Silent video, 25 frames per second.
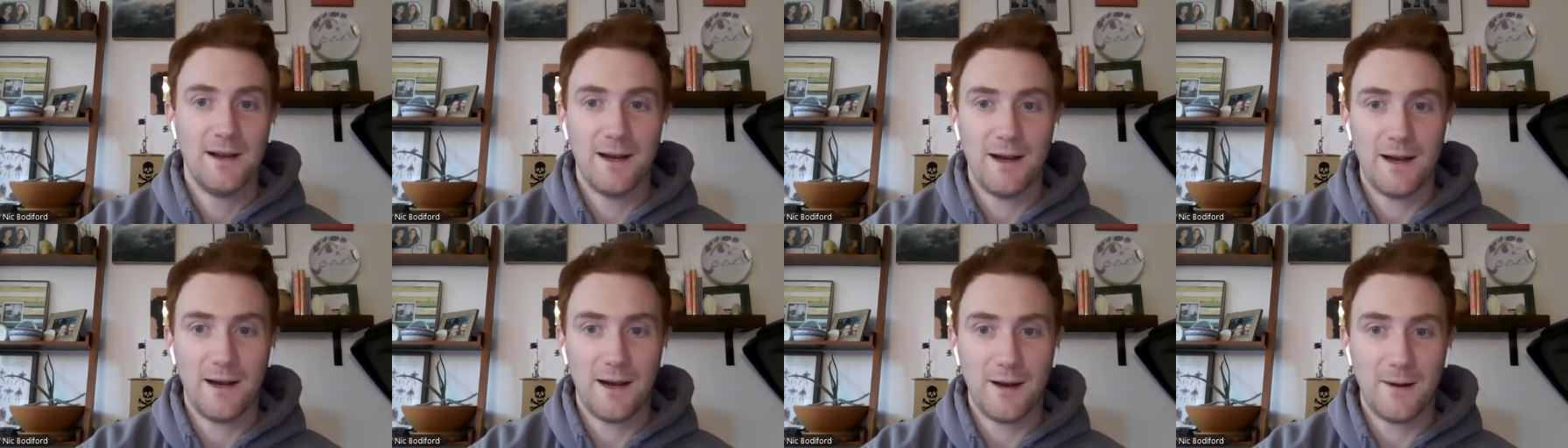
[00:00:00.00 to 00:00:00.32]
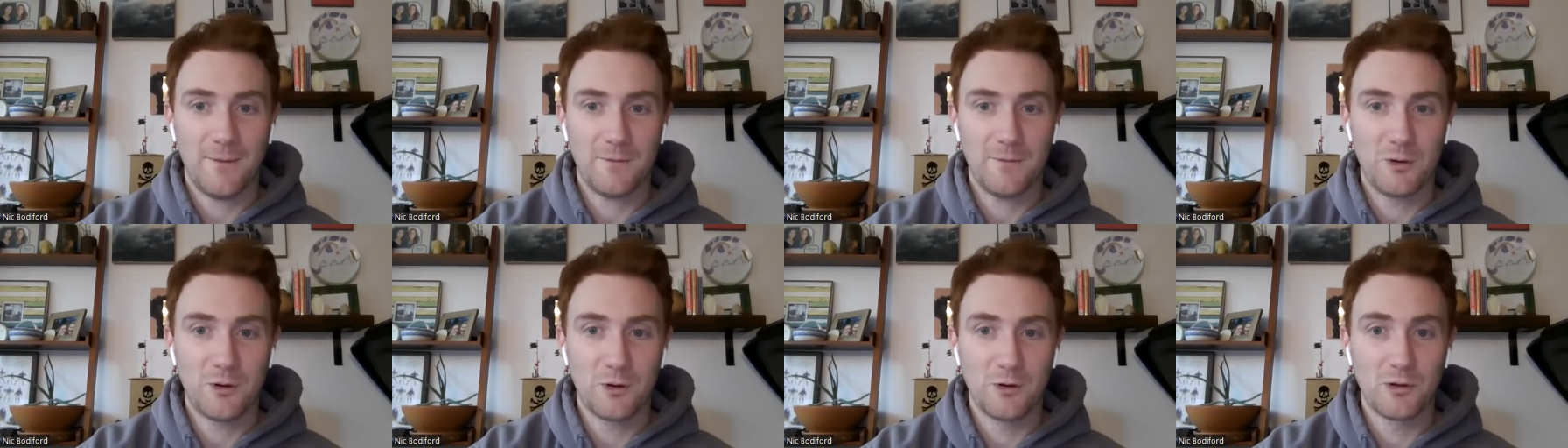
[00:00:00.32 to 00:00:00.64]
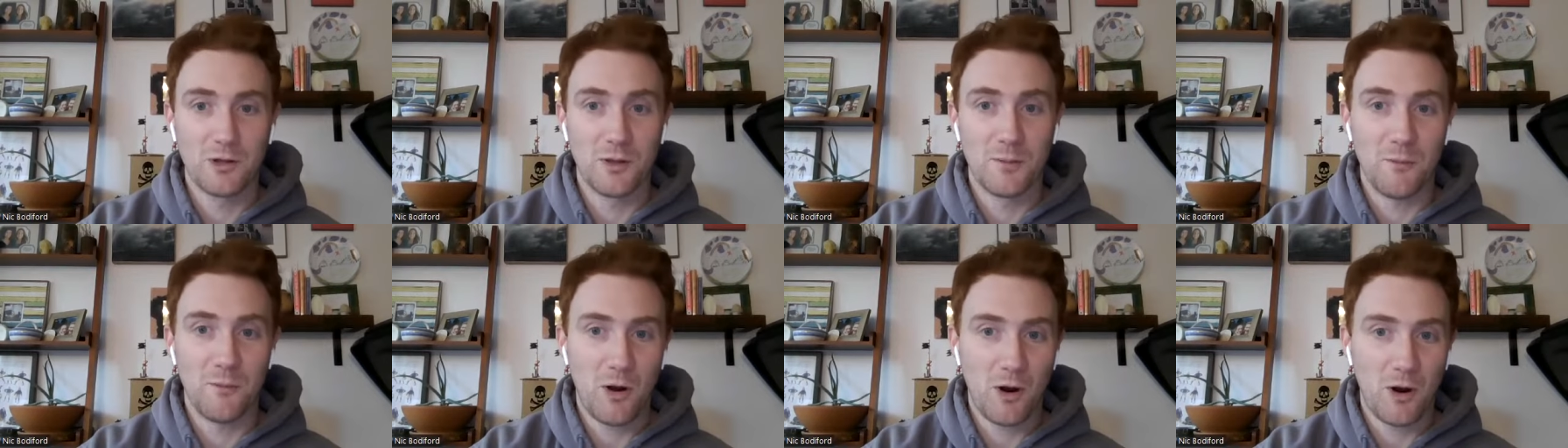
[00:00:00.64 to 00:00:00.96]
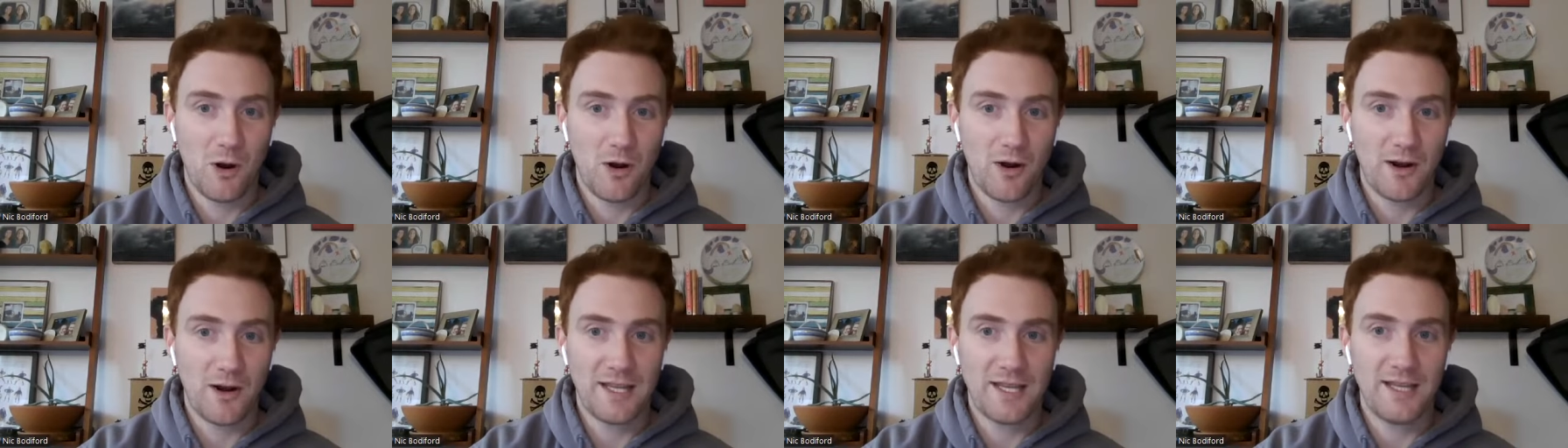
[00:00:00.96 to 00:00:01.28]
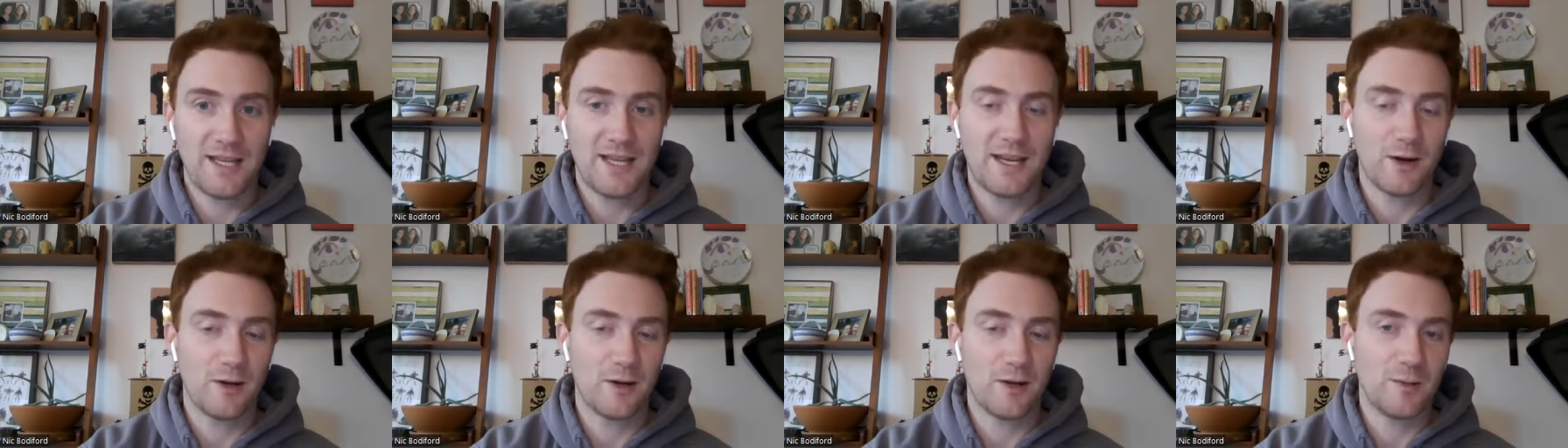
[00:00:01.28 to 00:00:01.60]
Uh, Lamar,
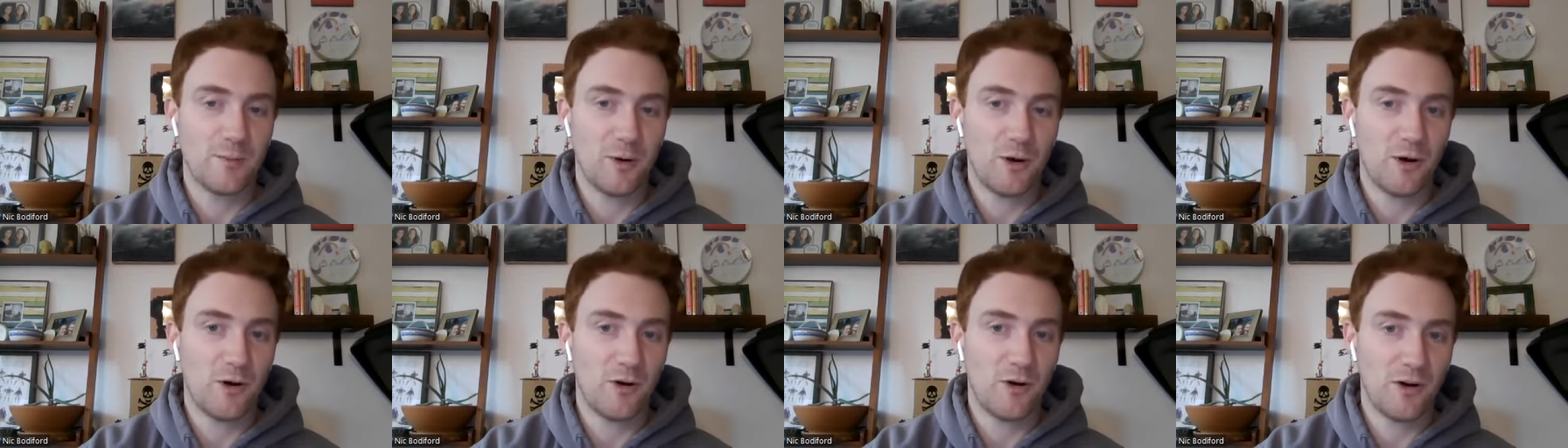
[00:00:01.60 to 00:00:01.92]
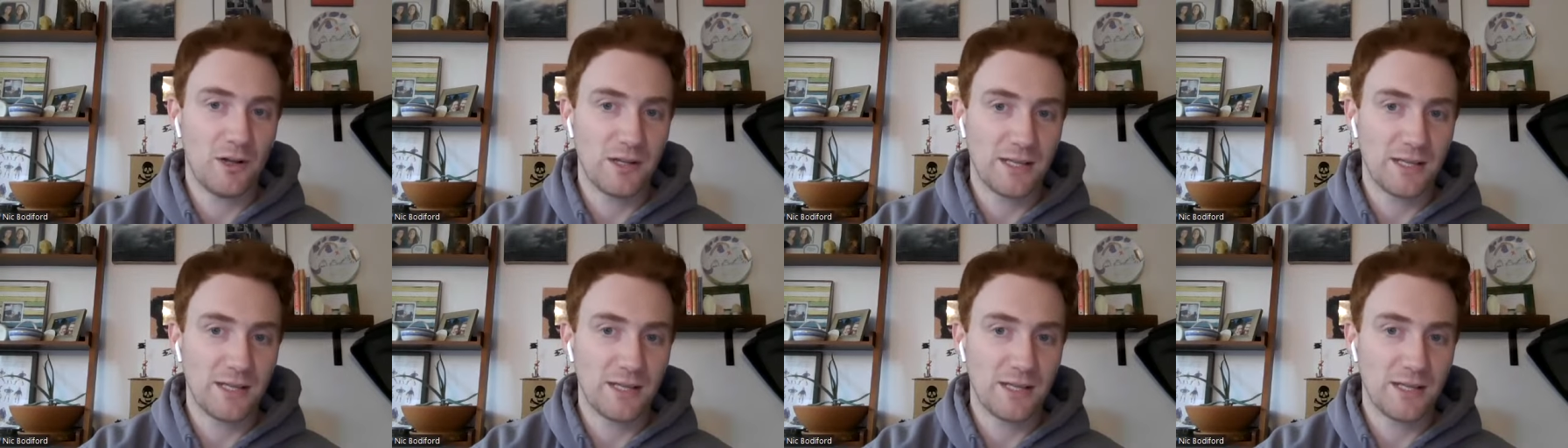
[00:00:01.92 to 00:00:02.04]
he carried the ball